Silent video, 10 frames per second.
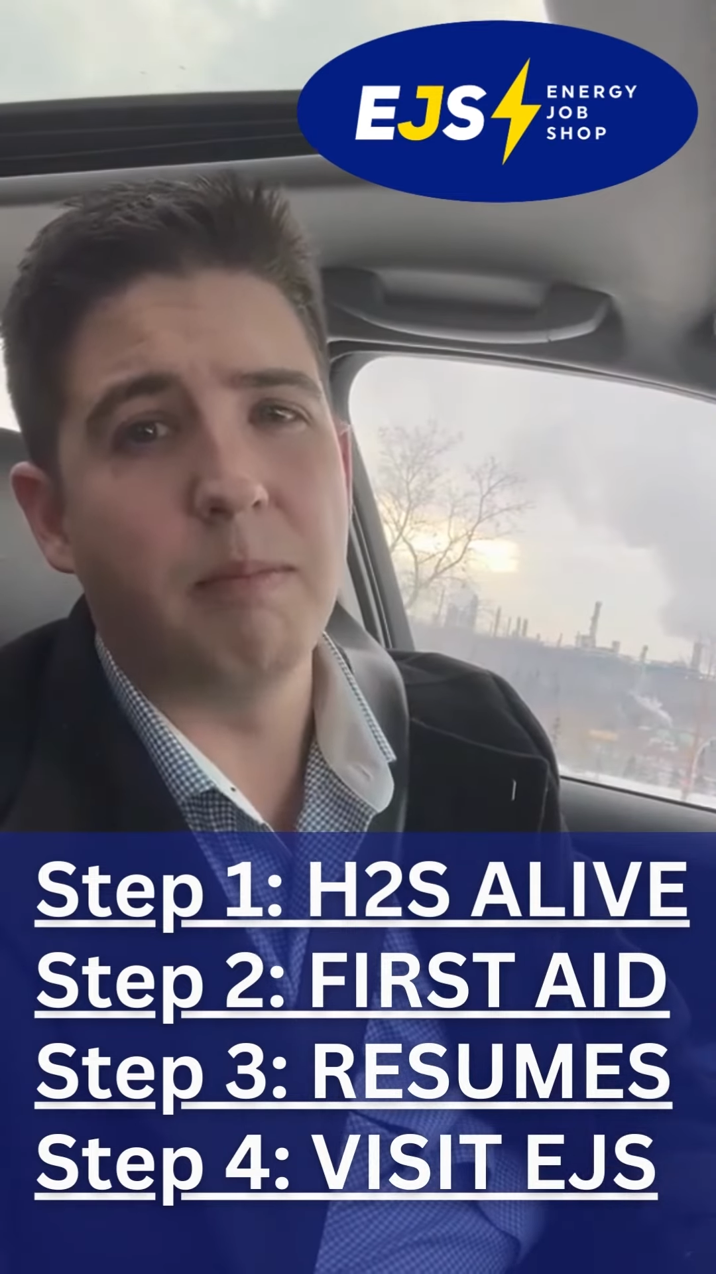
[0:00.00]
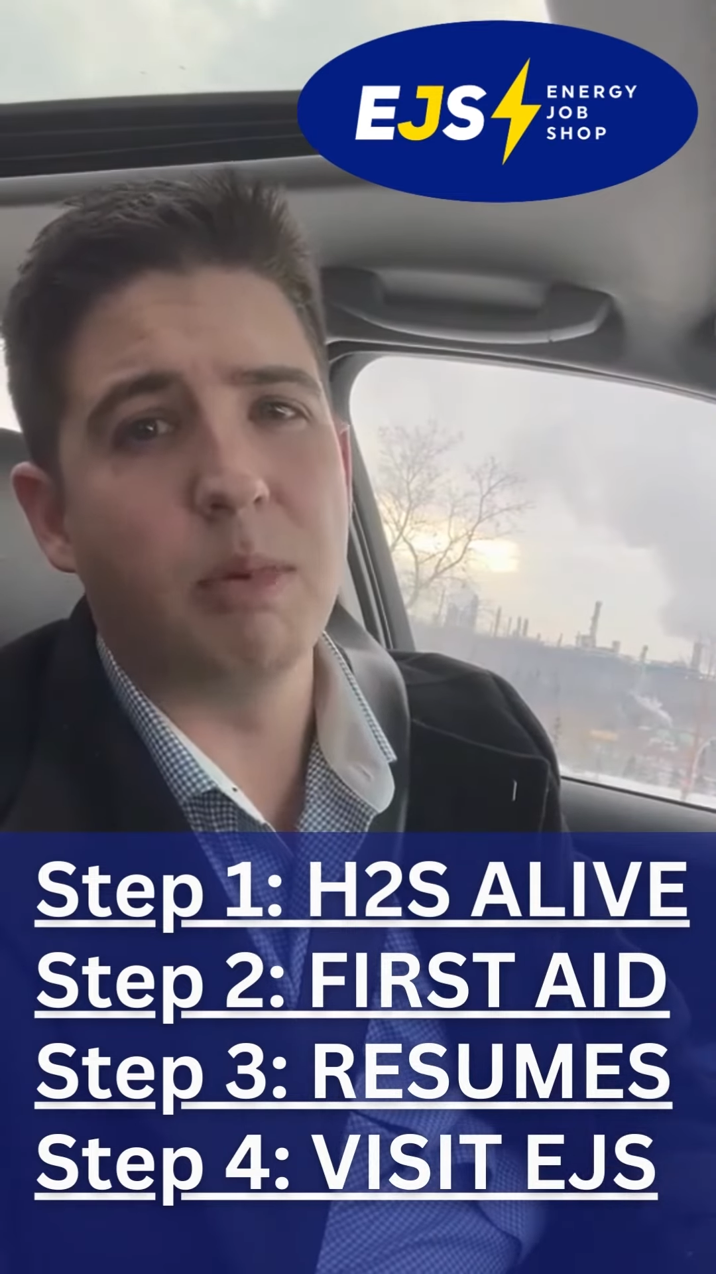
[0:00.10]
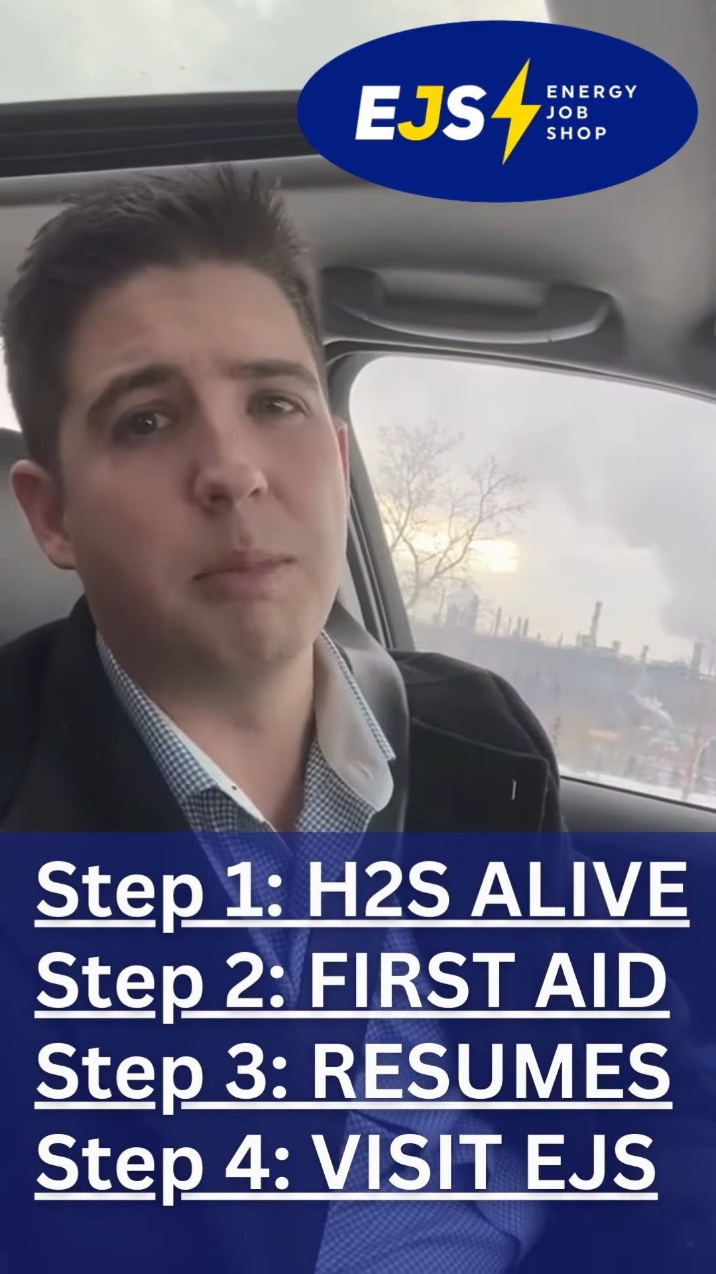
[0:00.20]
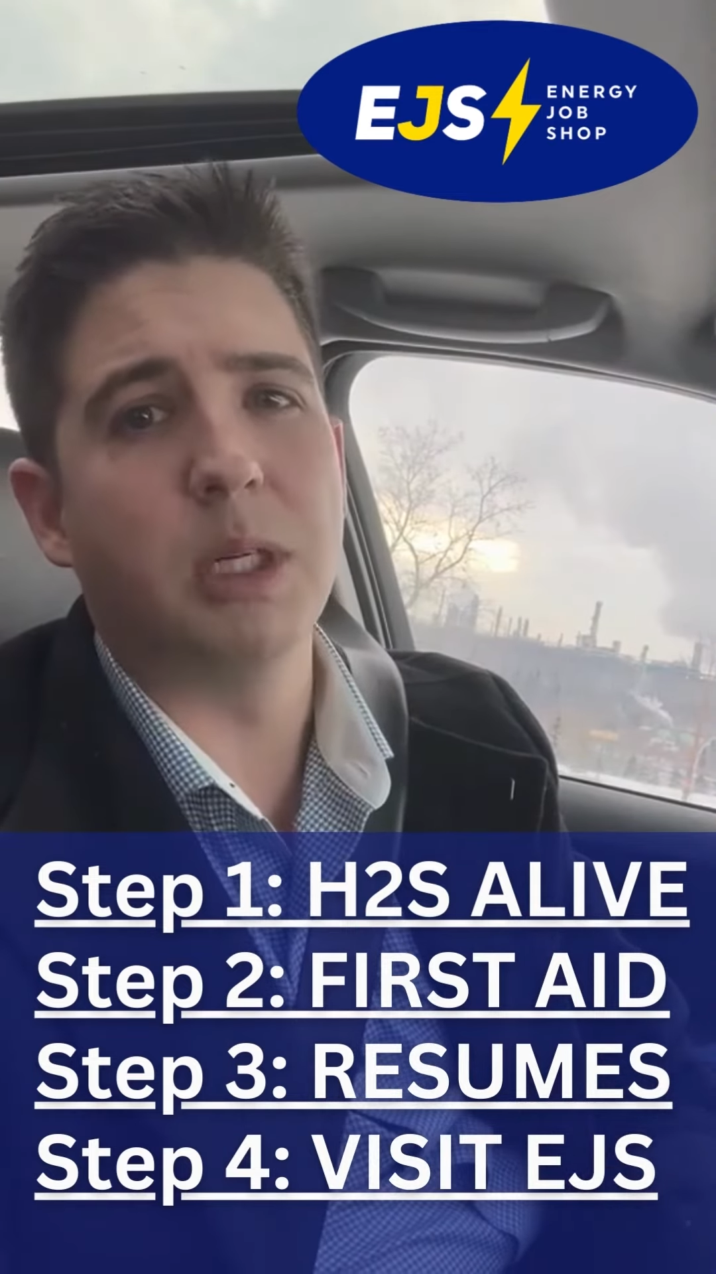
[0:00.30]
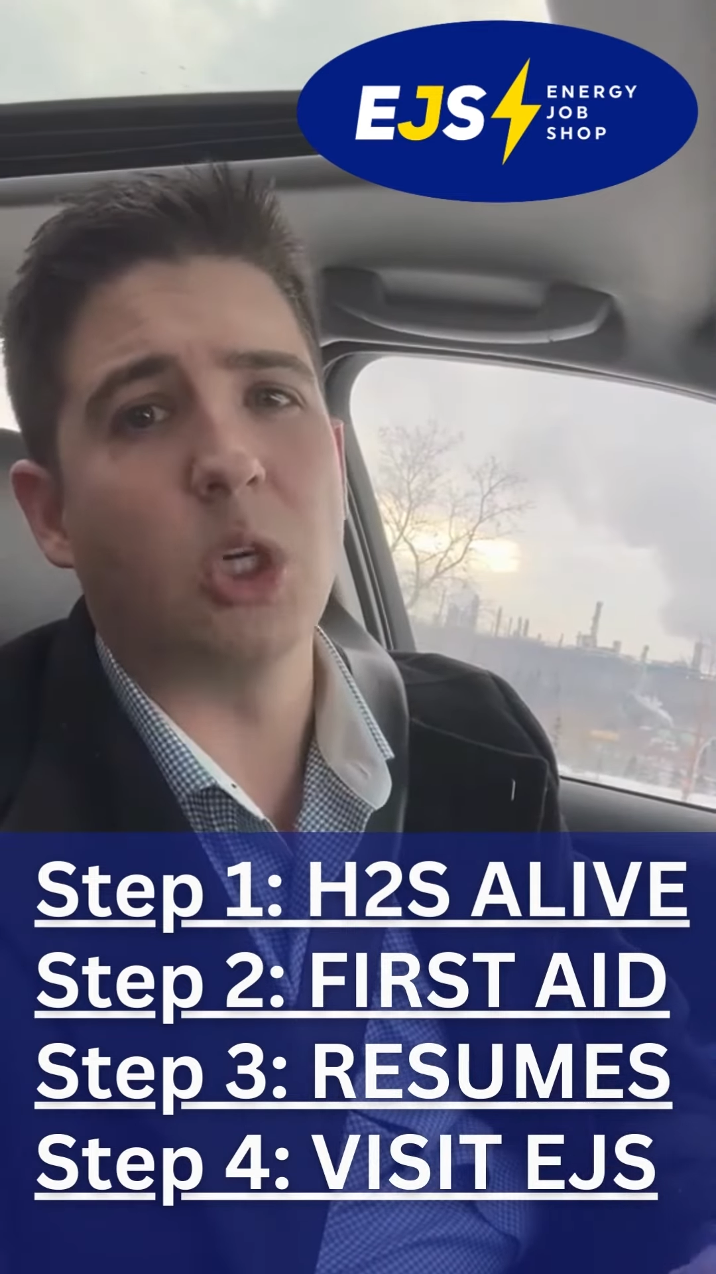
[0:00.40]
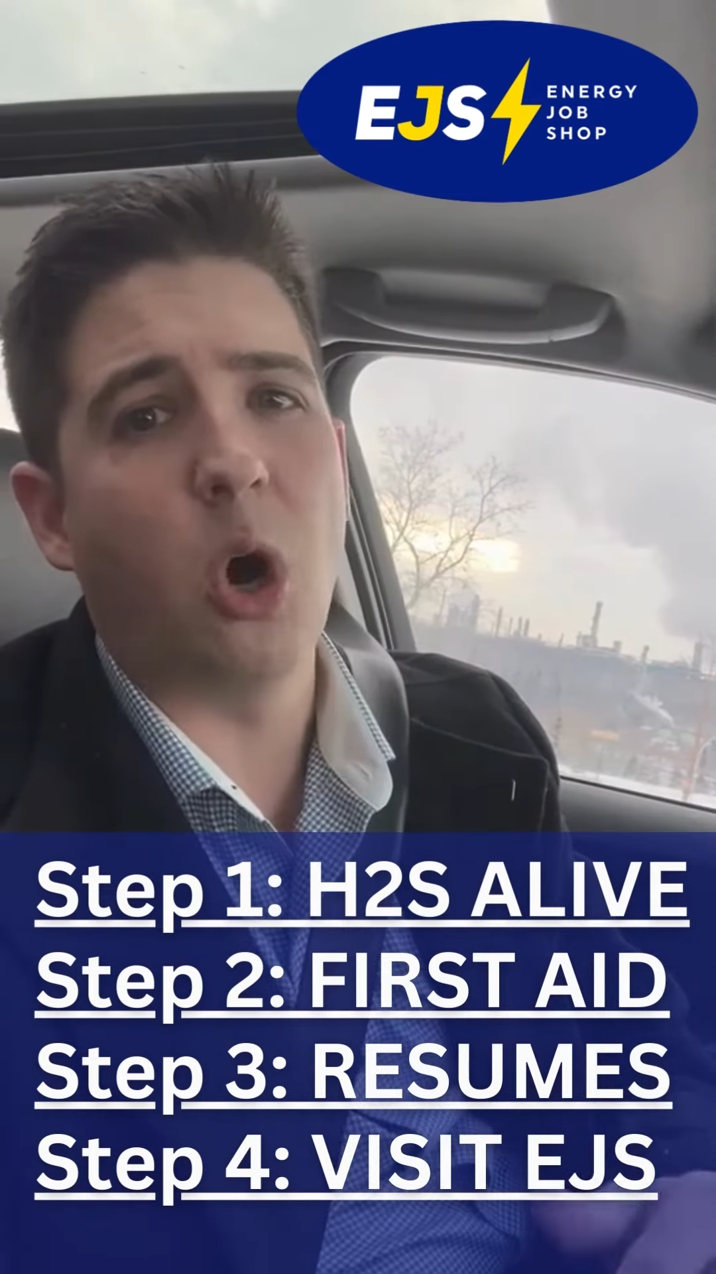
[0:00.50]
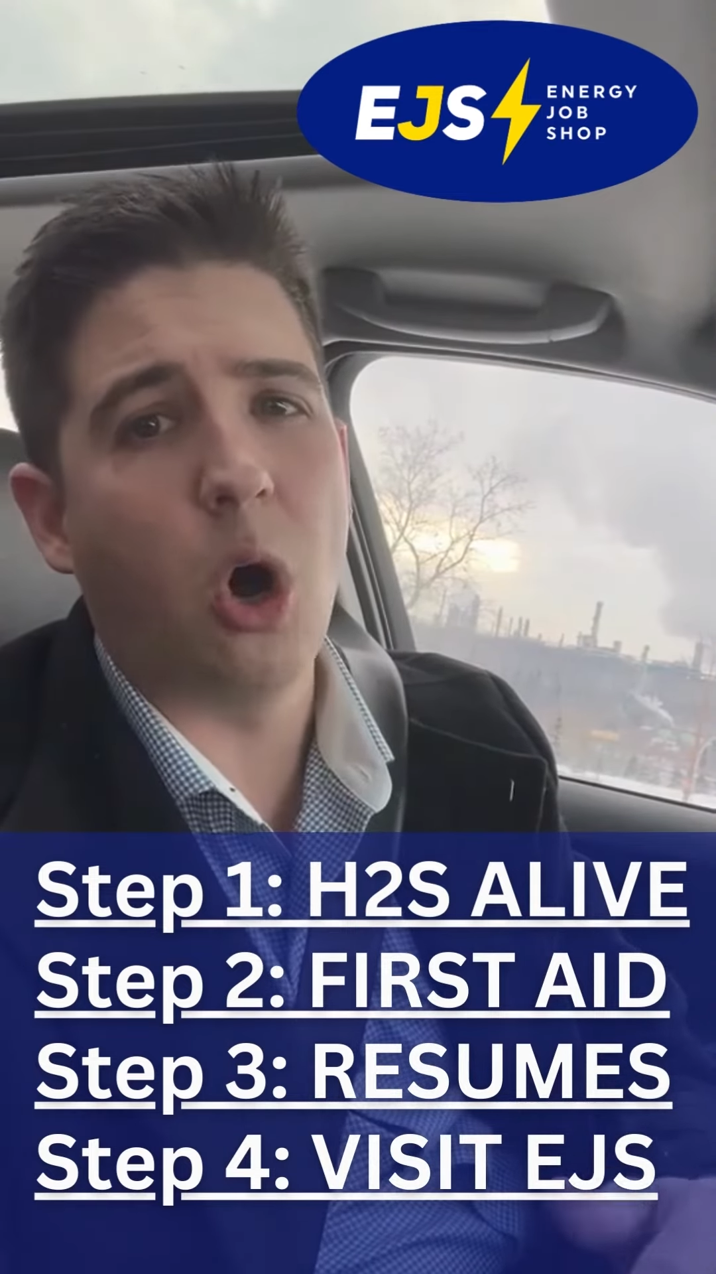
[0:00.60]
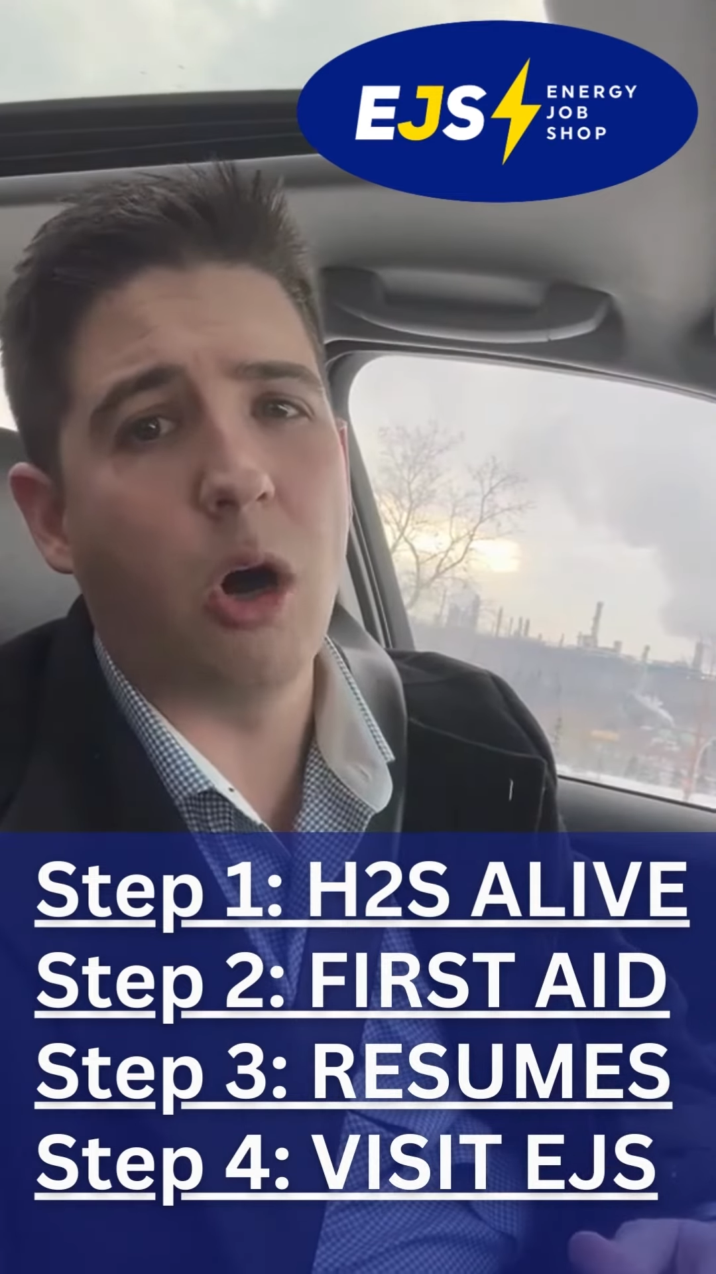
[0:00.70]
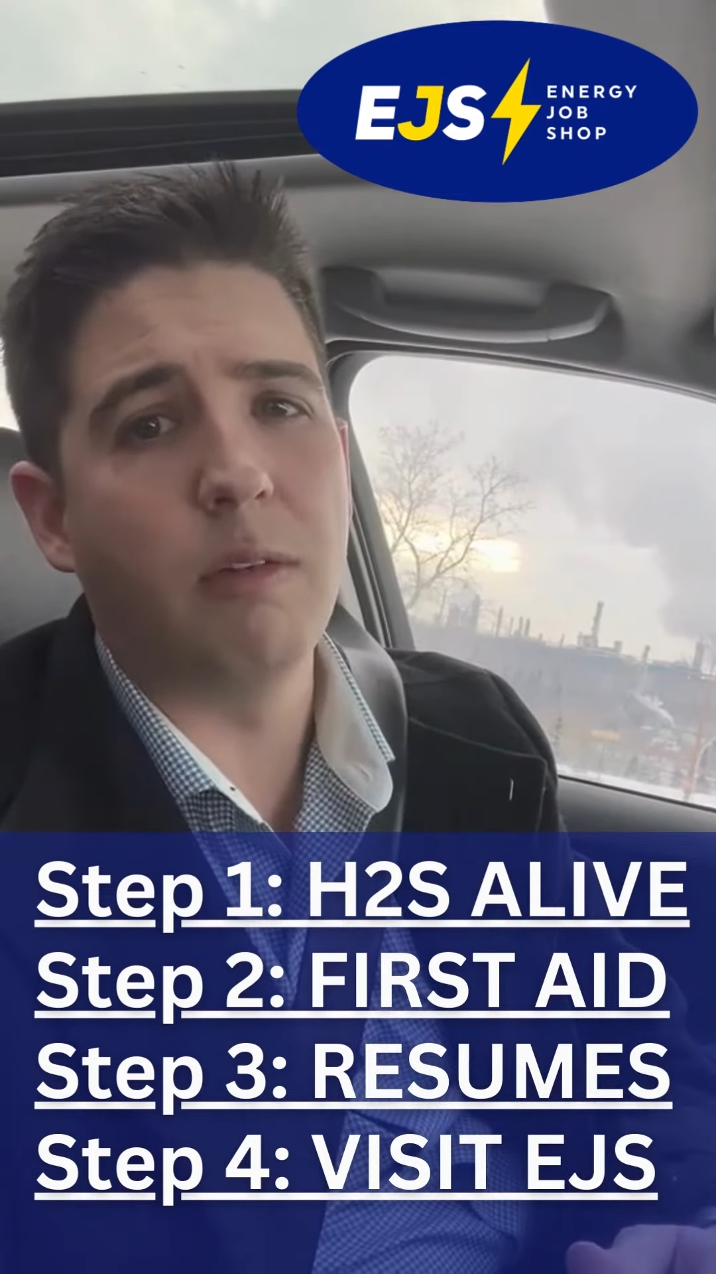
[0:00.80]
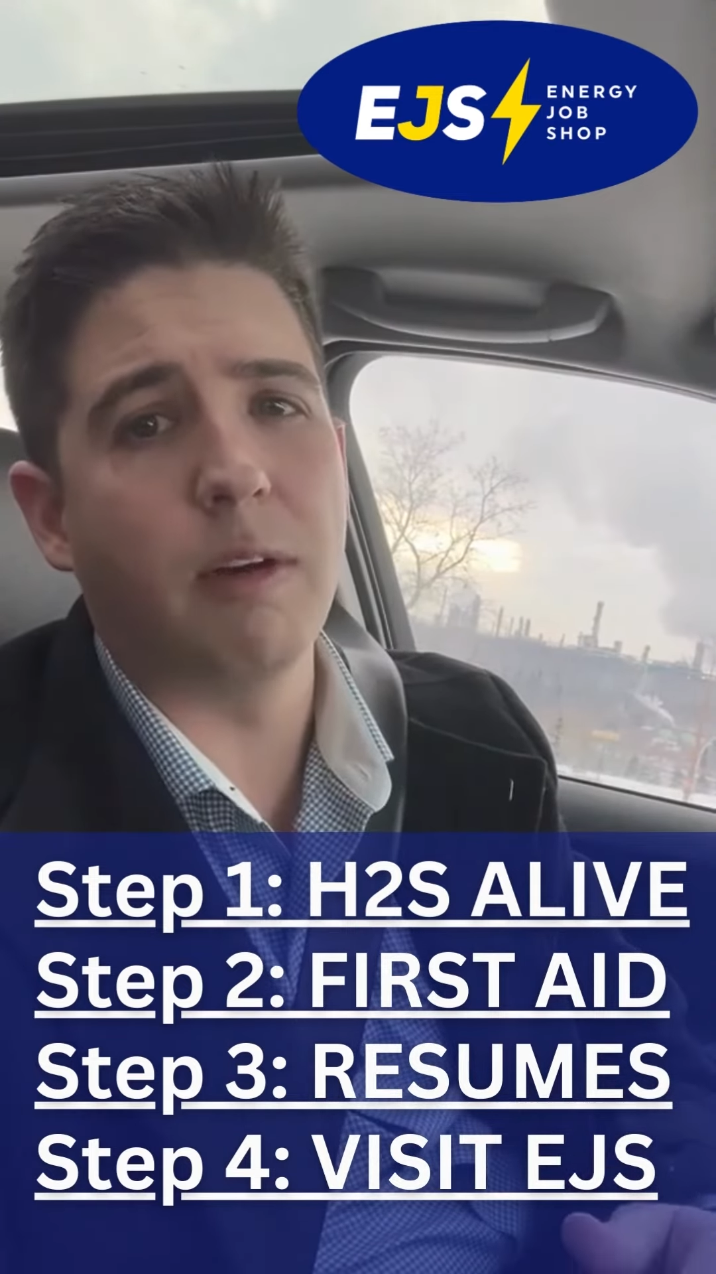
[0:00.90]
pretty much
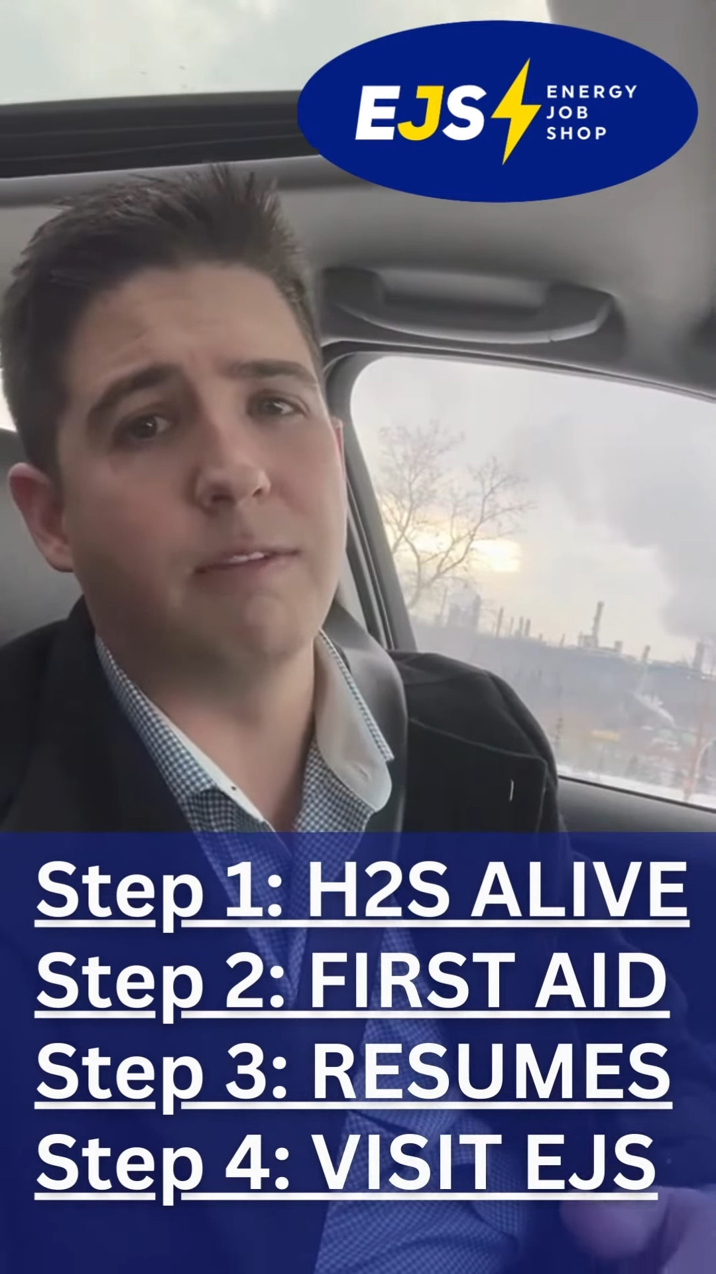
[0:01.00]
all of our